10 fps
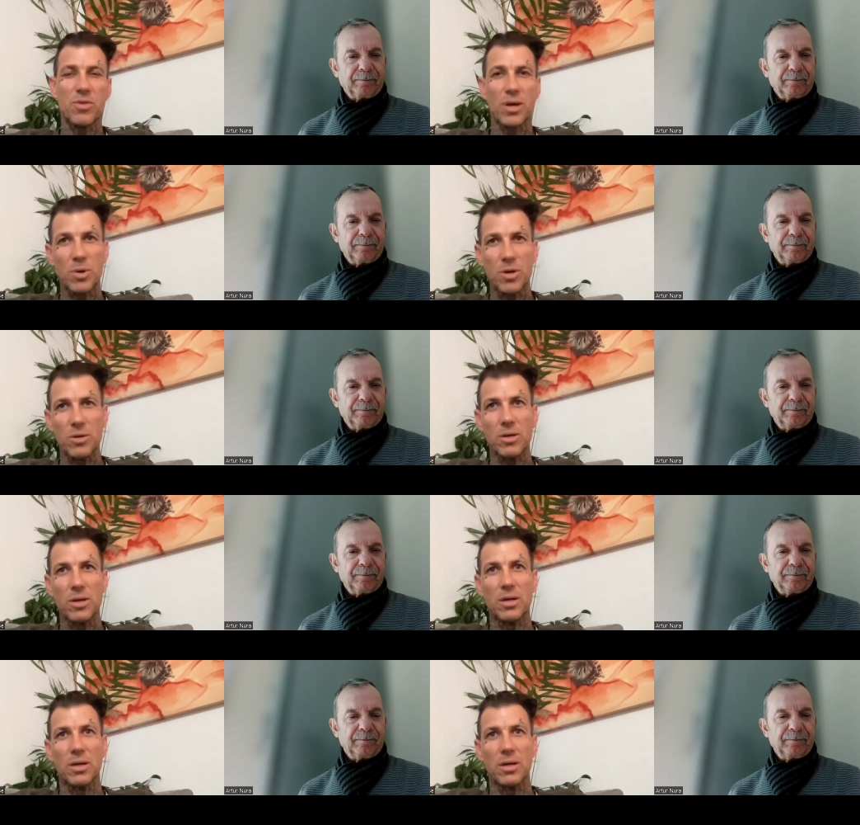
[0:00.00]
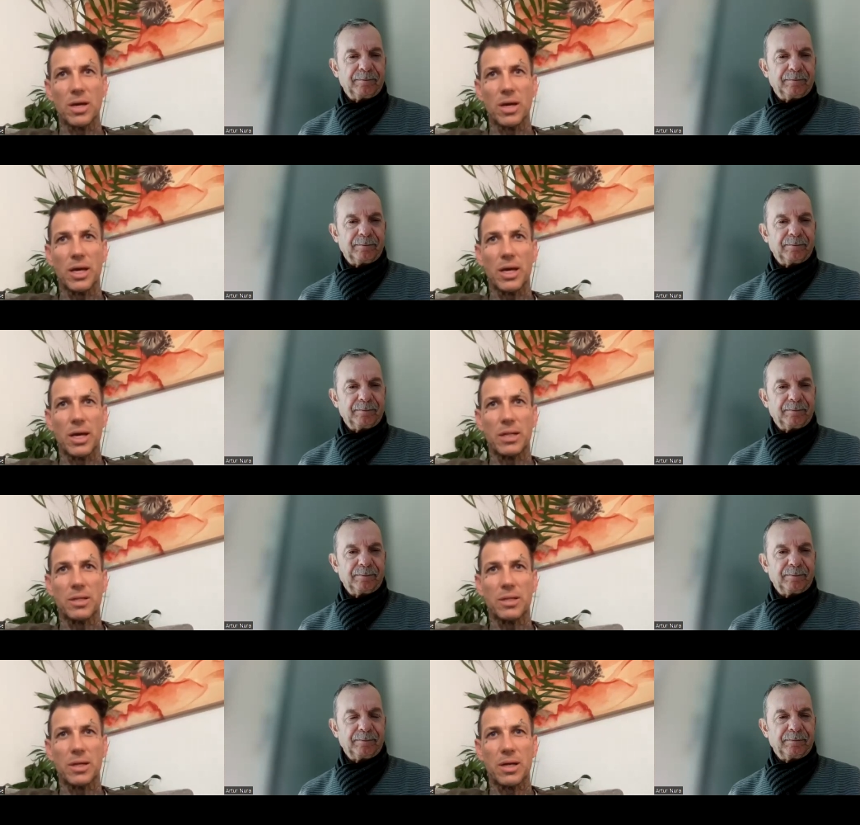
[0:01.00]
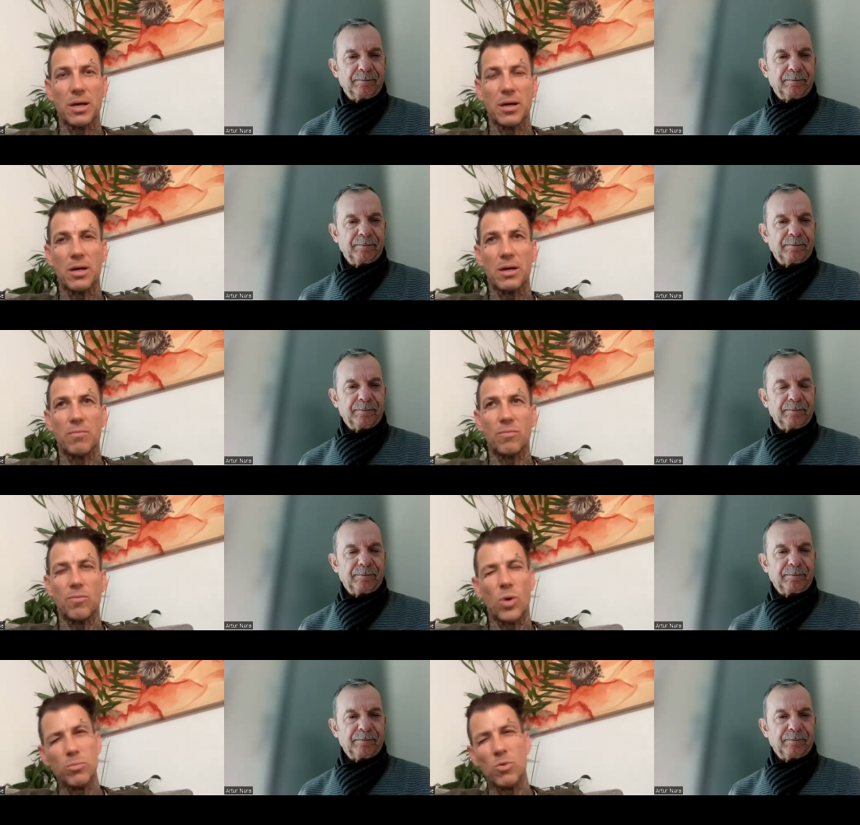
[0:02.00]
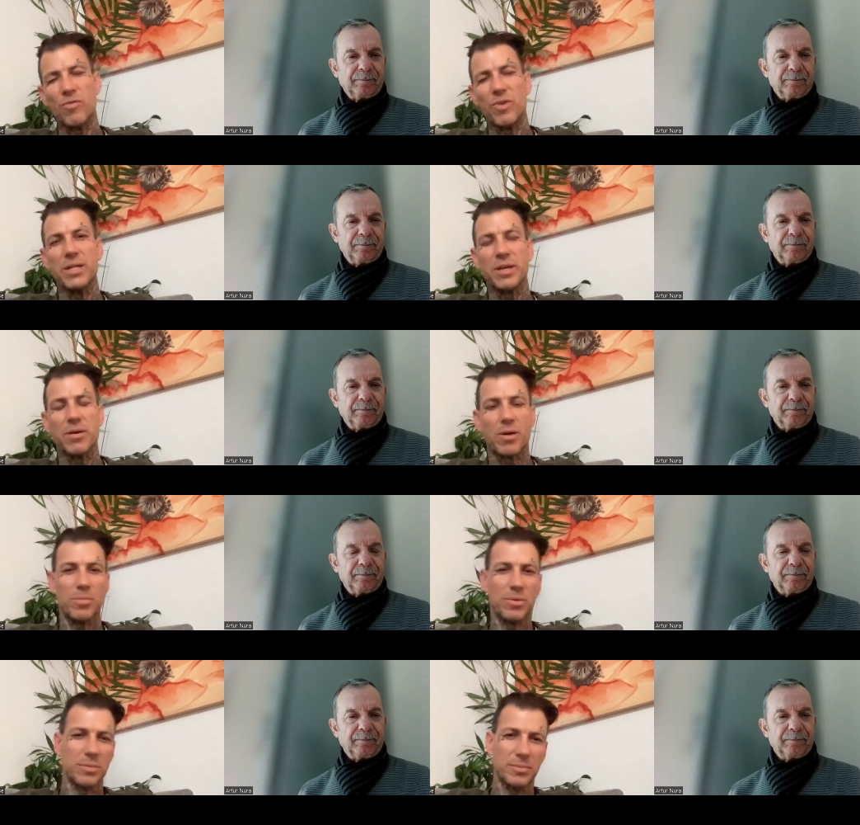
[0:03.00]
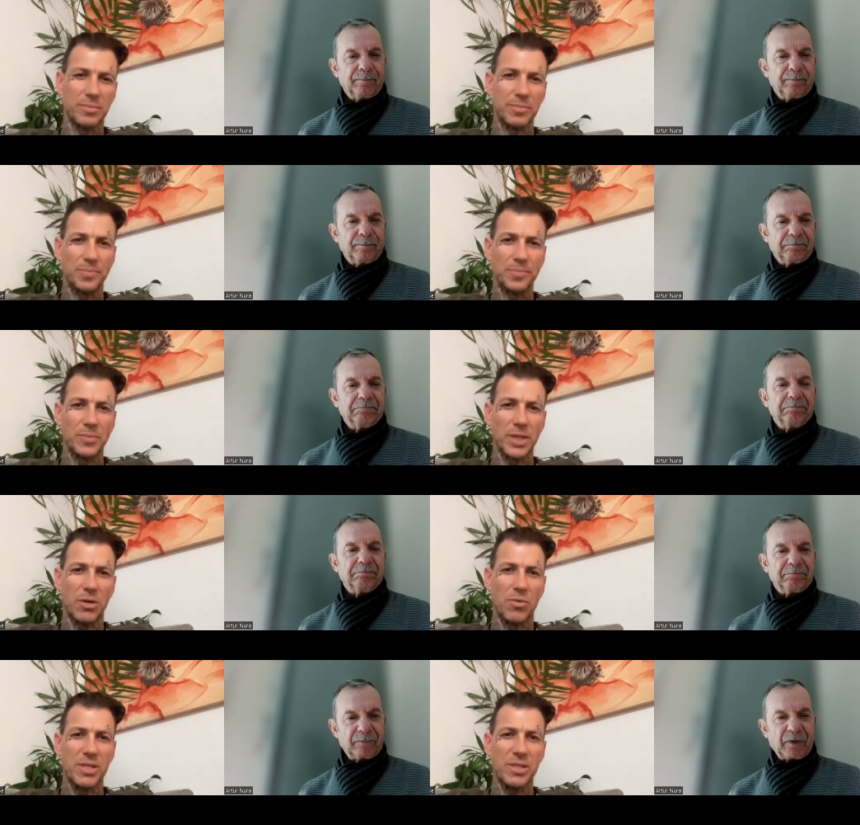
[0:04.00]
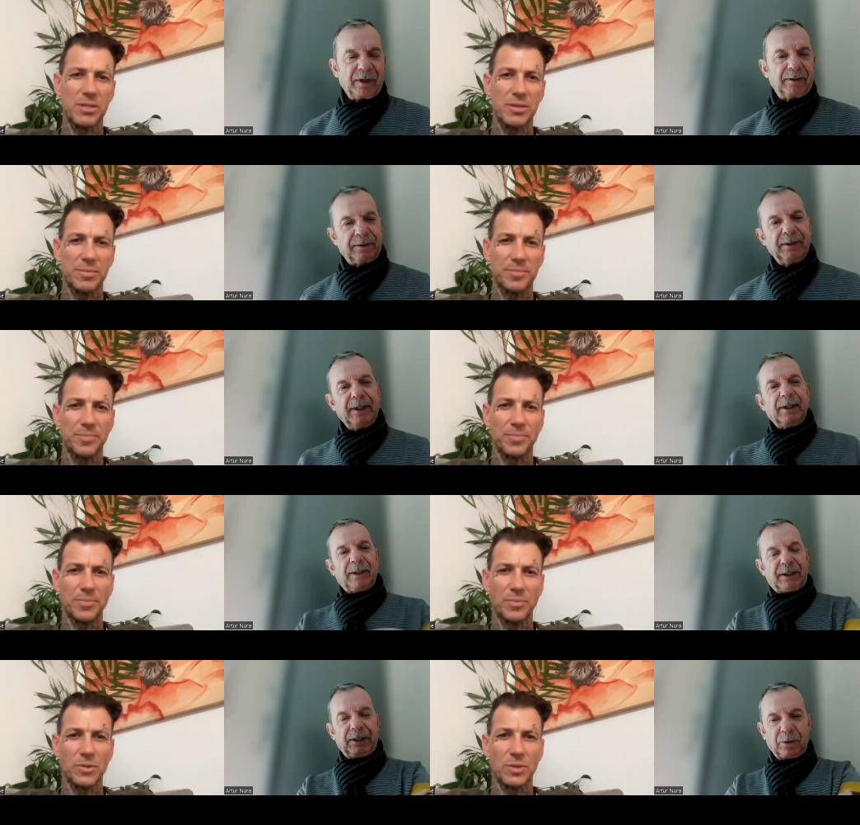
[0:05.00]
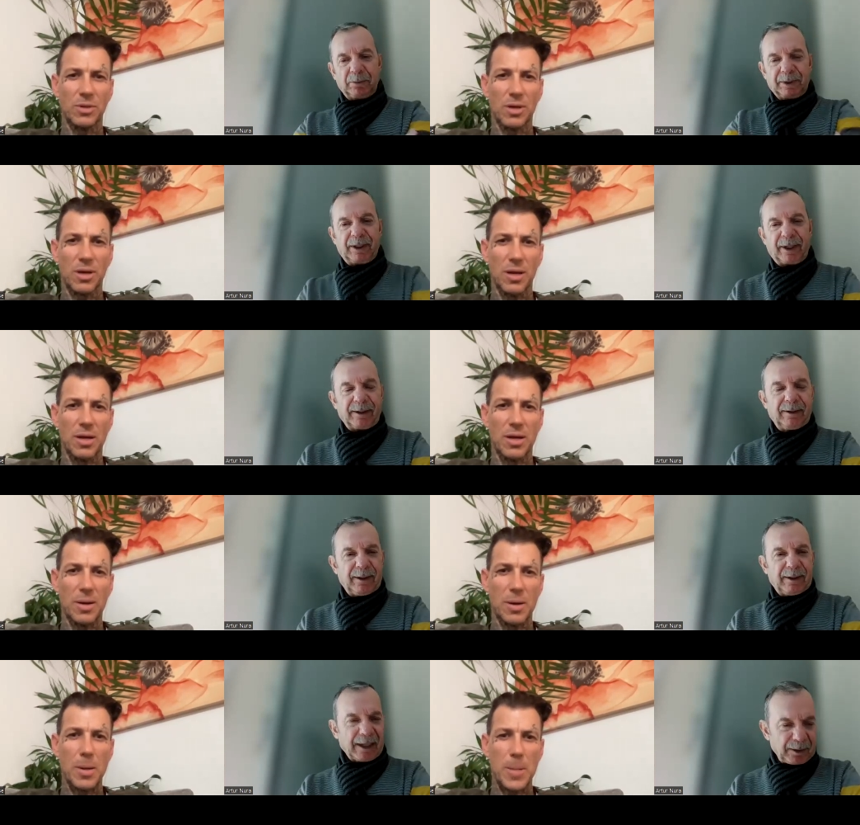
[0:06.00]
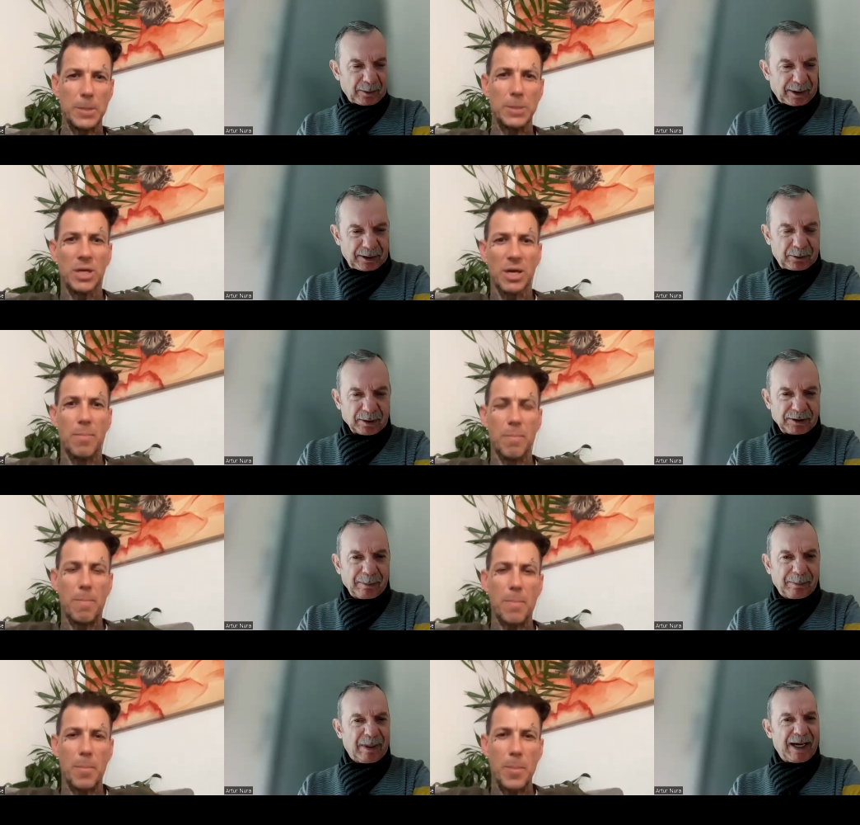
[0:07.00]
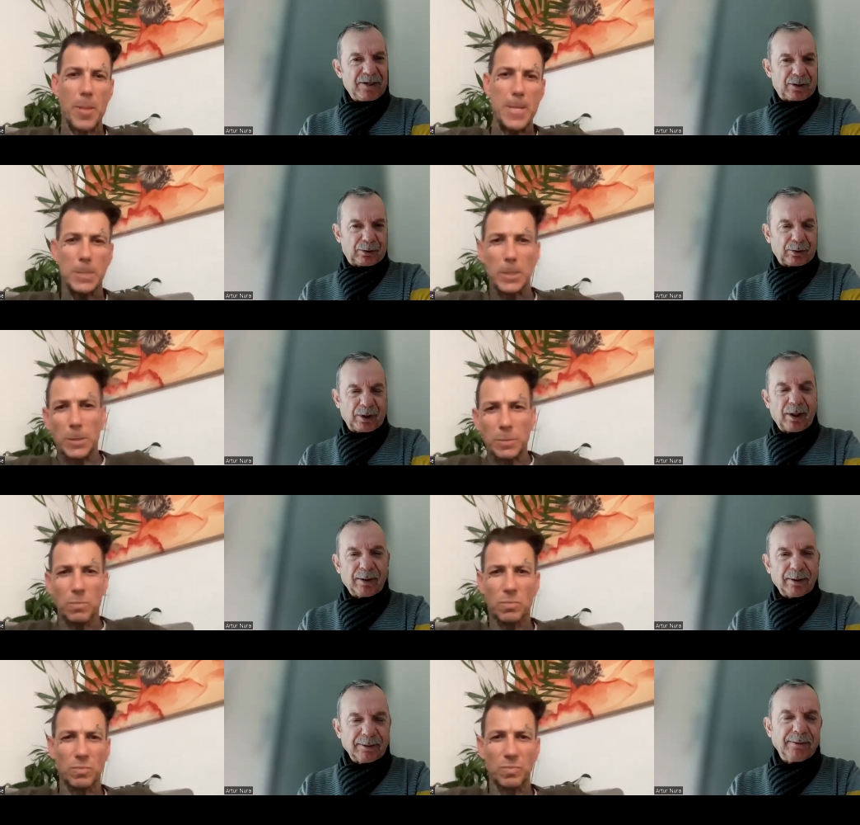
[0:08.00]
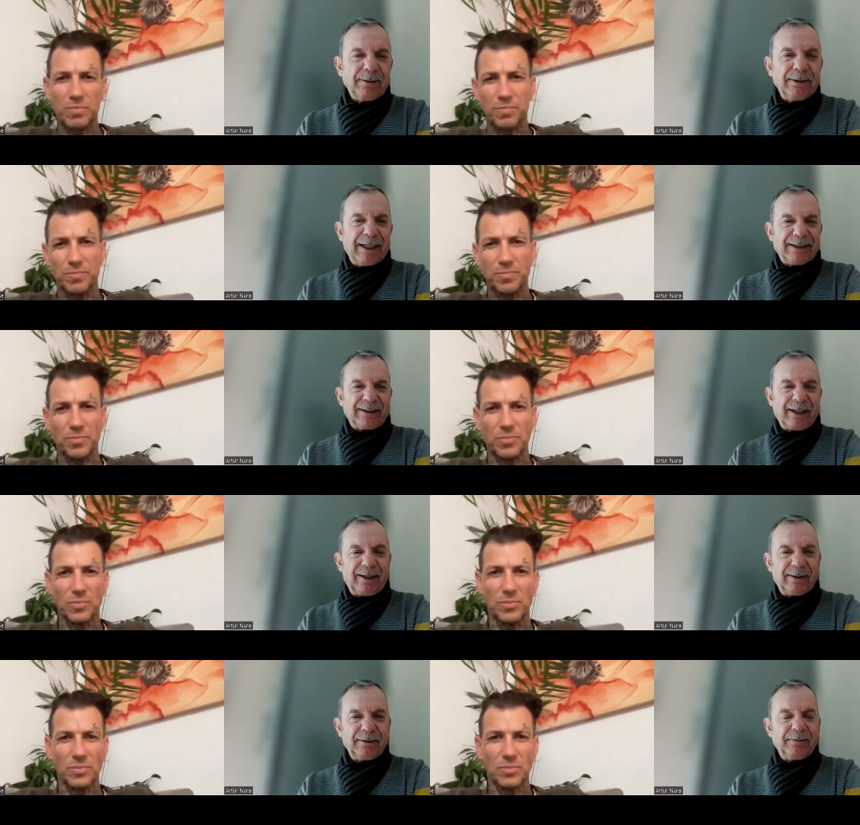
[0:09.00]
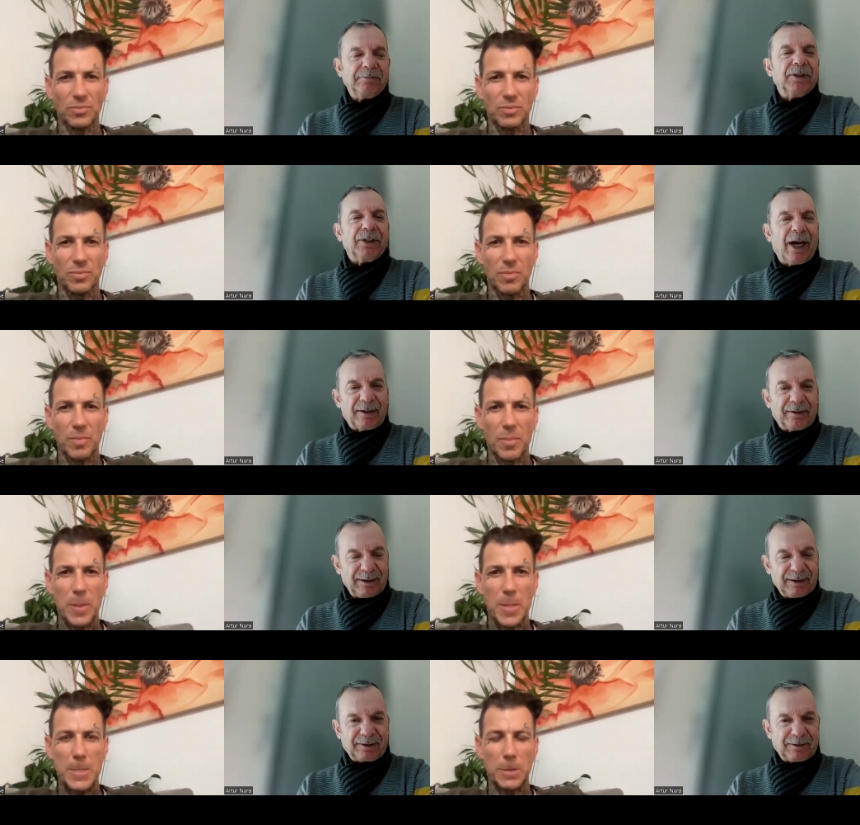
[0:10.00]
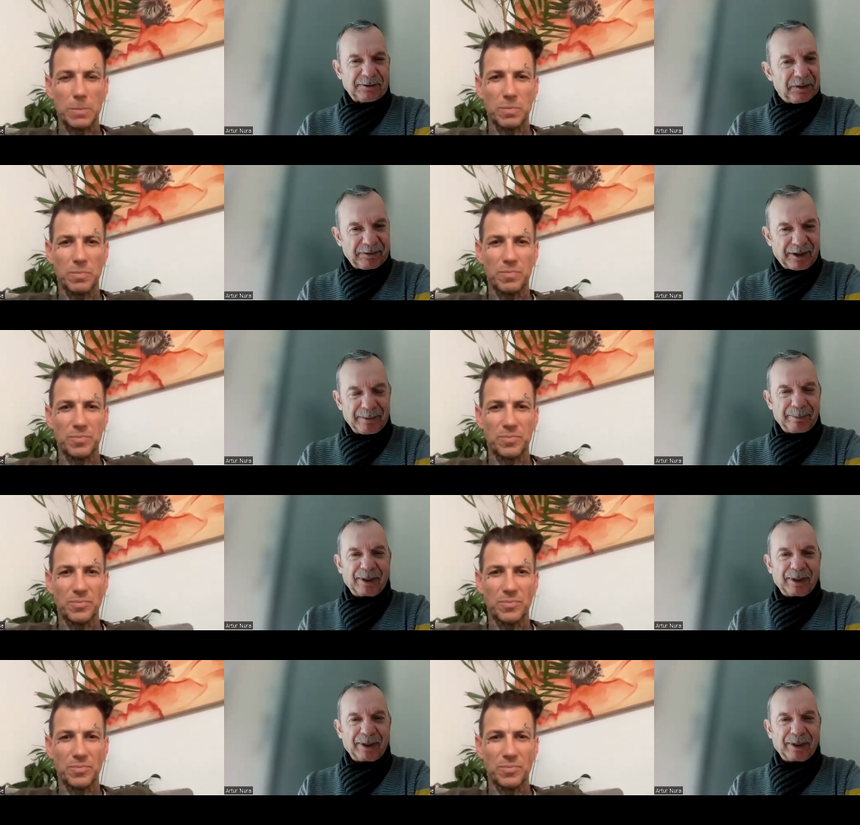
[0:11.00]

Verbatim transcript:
Speaker 1: the summer and um, one movie in Europe, in mm-hmm. Greece.
Speaker 2: It would so, be great. Anyway, it yeah. was a pleasure to know, let's say, an artist, a very